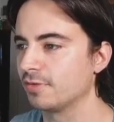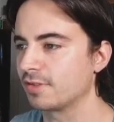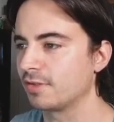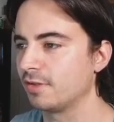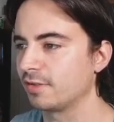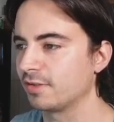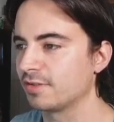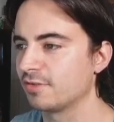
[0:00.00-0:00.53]

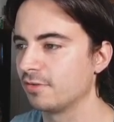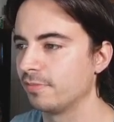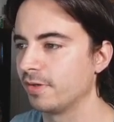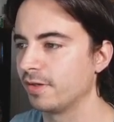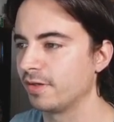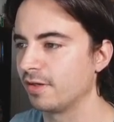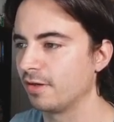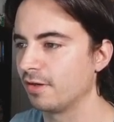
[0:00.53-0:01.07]
click this little
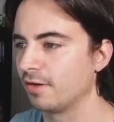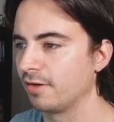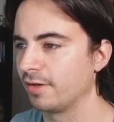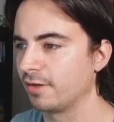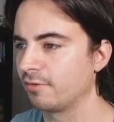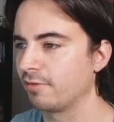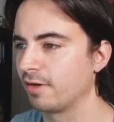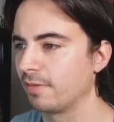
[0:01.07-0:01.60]
button here and
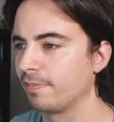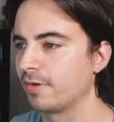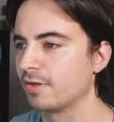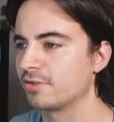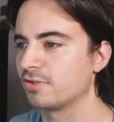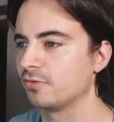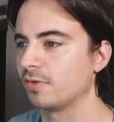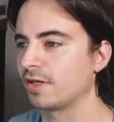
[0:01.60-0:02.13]
create a
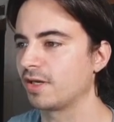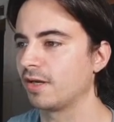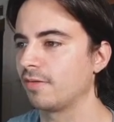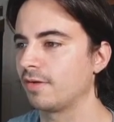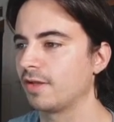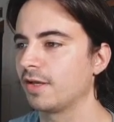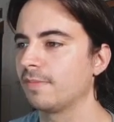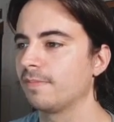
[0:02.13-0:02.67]
personal account
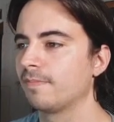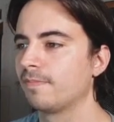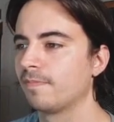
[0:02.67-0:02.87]
type.